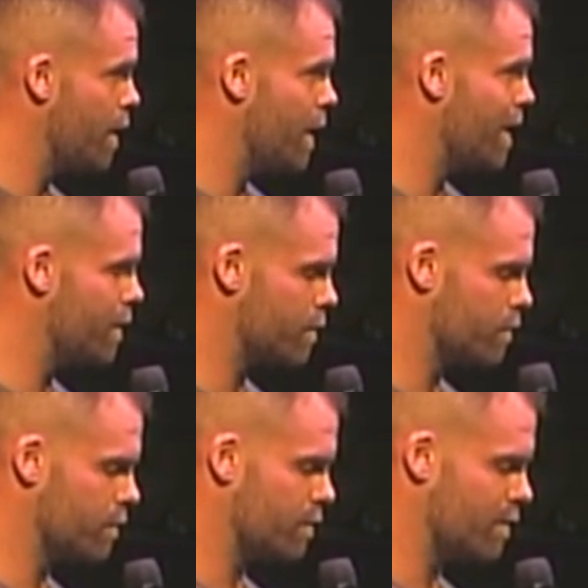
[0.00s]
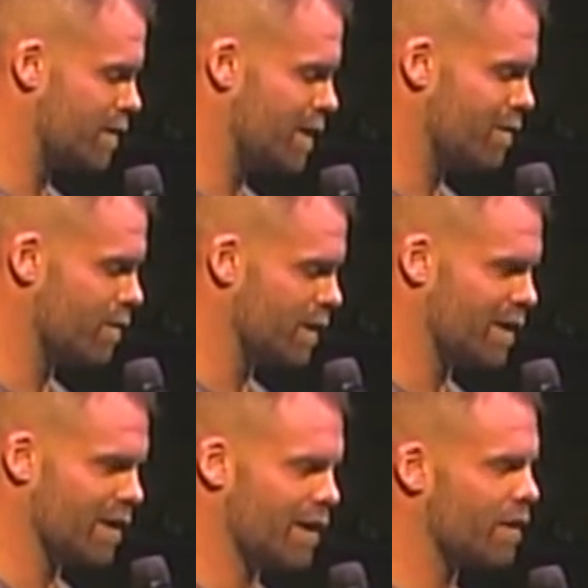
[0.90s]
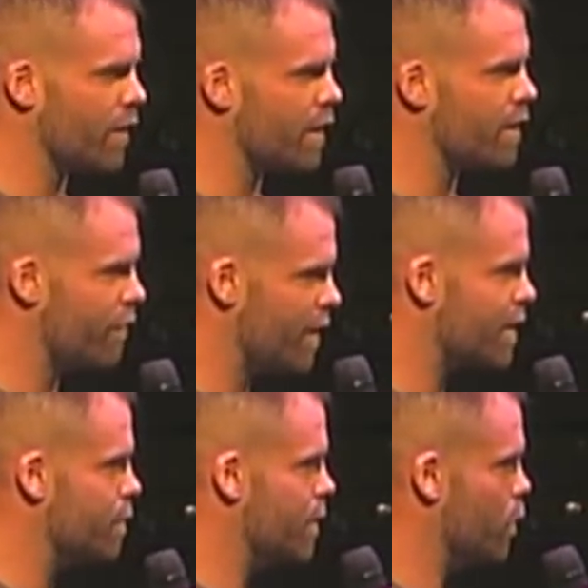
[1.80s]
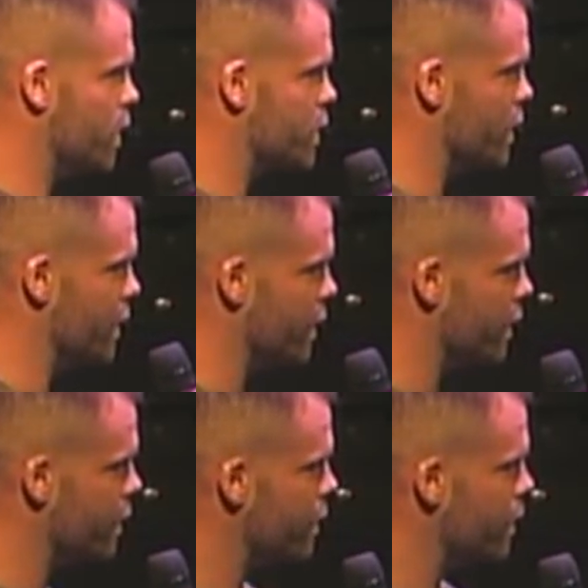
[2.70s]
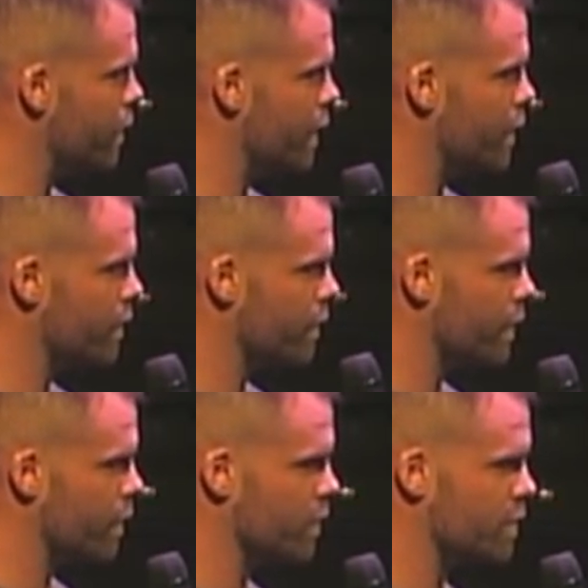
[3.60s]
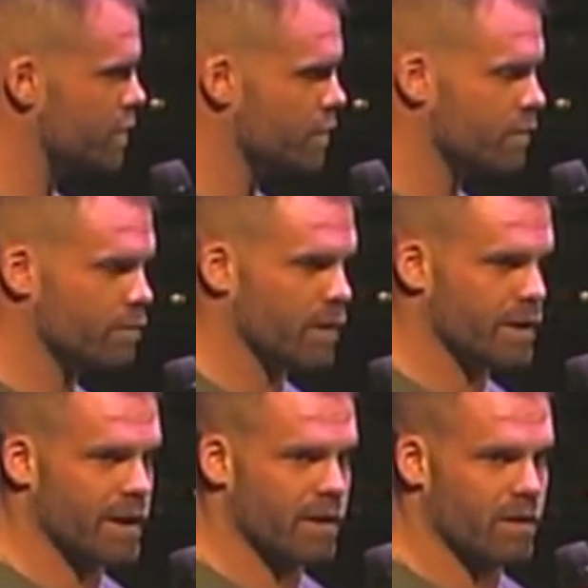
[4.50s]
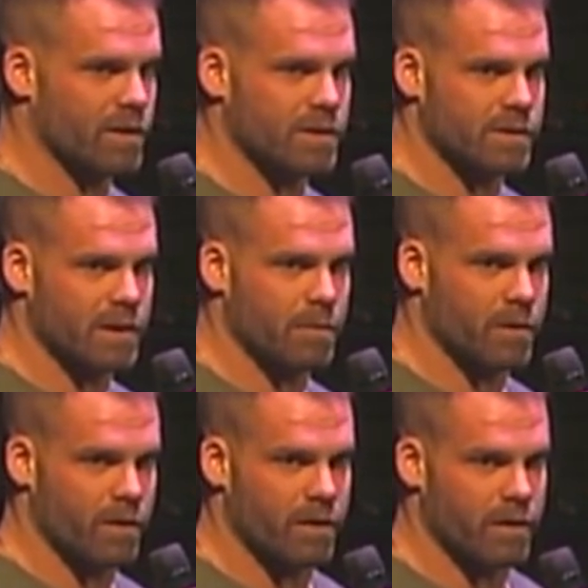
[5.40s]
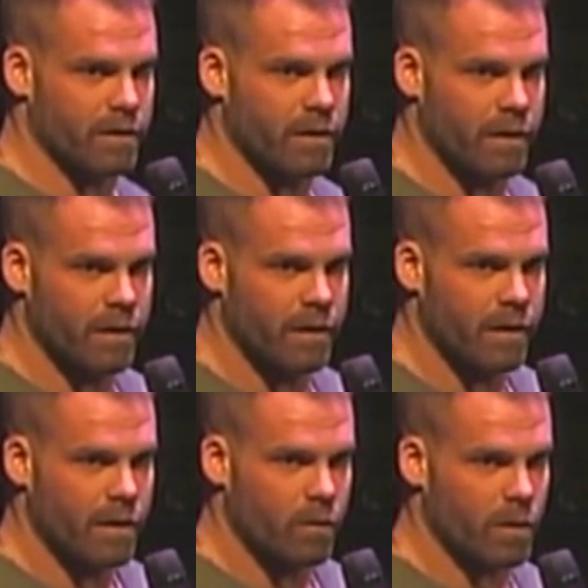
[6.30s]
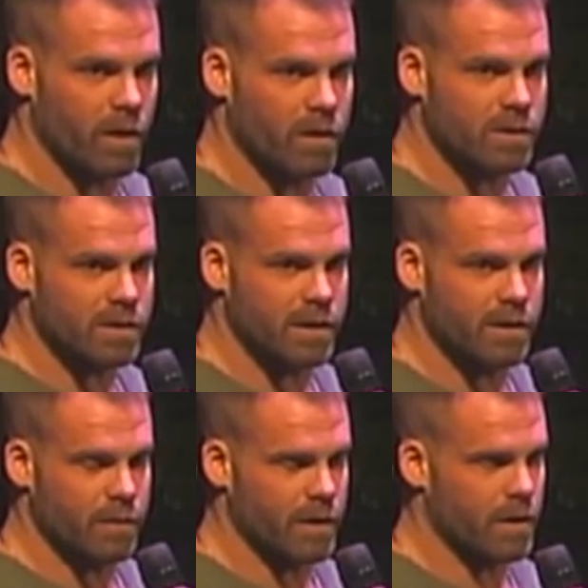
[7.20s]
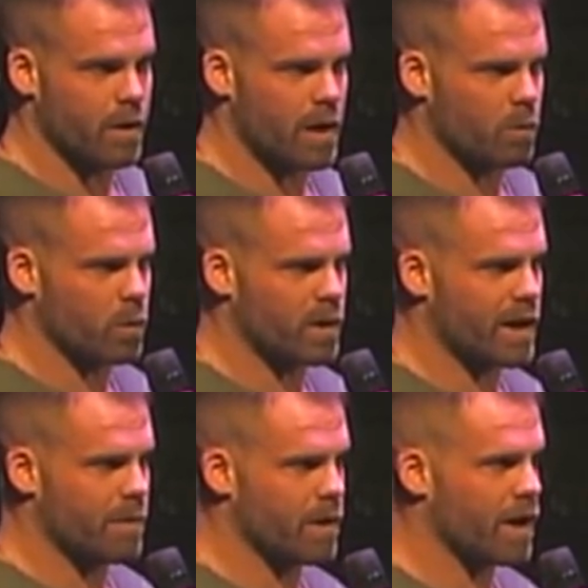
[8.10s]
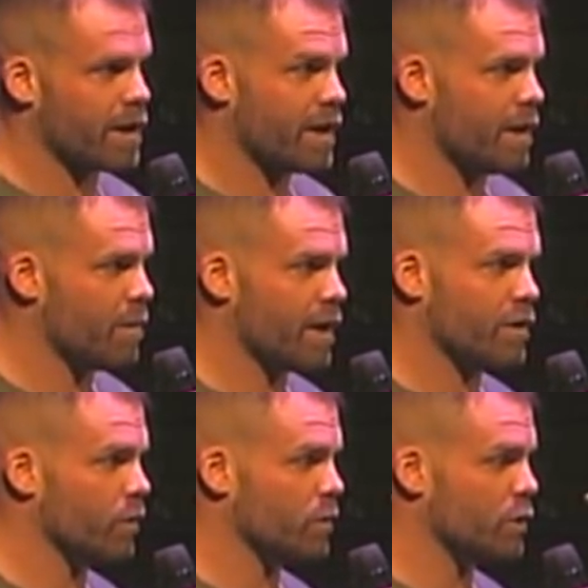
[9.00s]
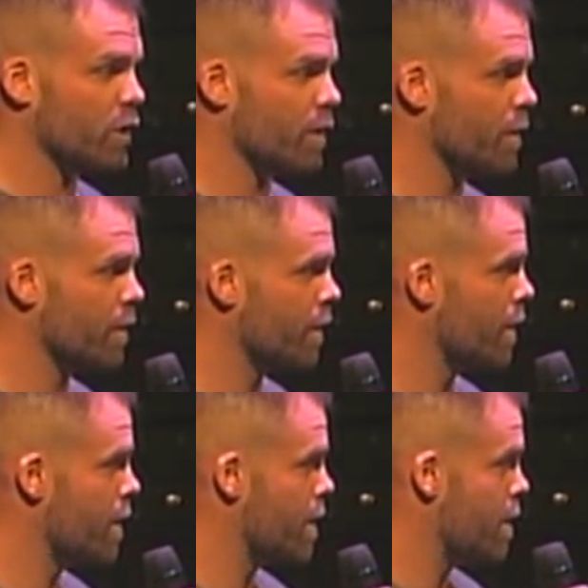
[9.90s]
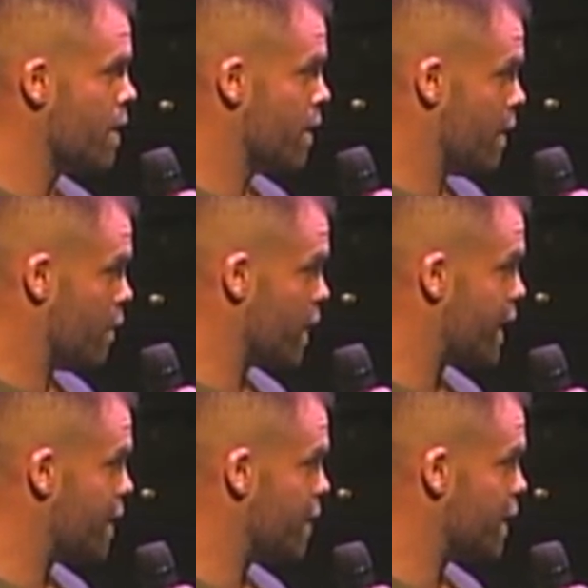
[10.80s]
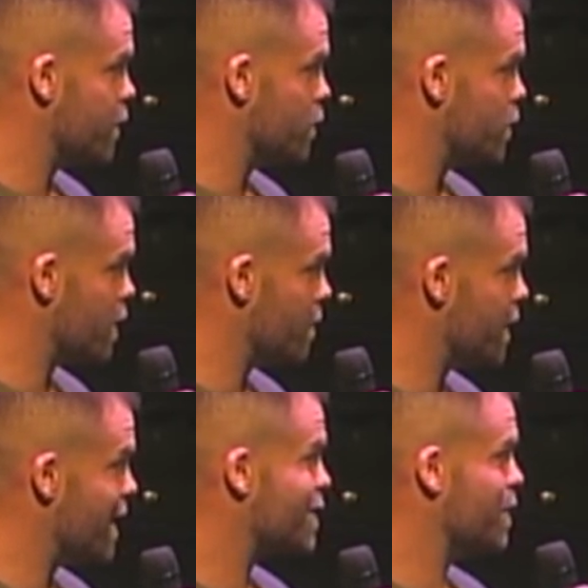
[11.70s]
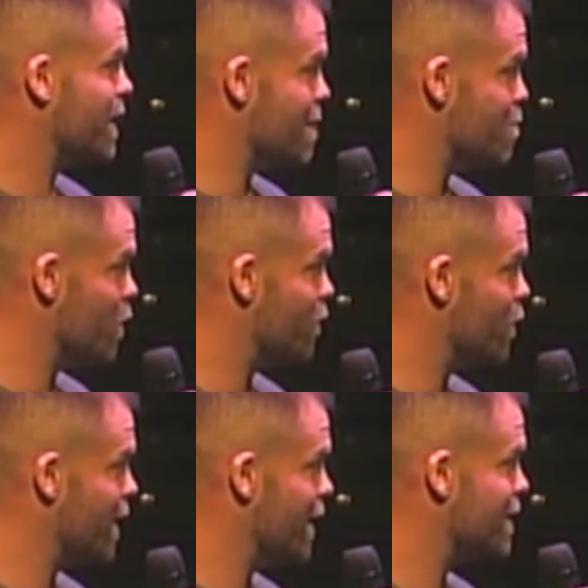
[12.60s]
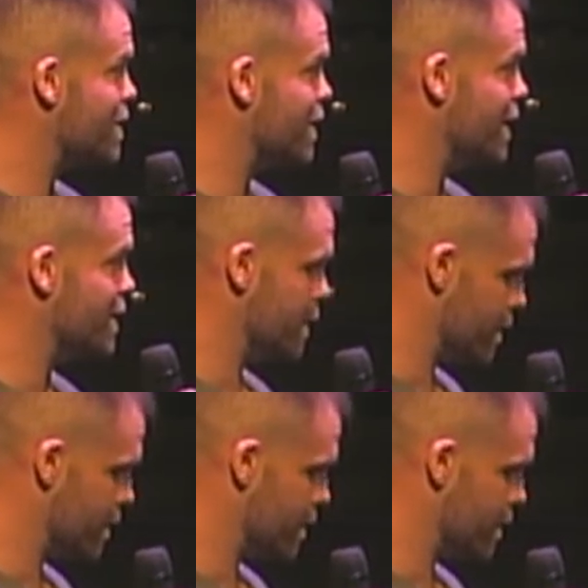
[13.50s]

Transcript: And I didn't think it affected me whatsoever, right? It was, my dad lost a stepdaughter, and we went see them, and when we came back, I came back to no job. When I came back to no job, the next week I moved away to Esterhazy.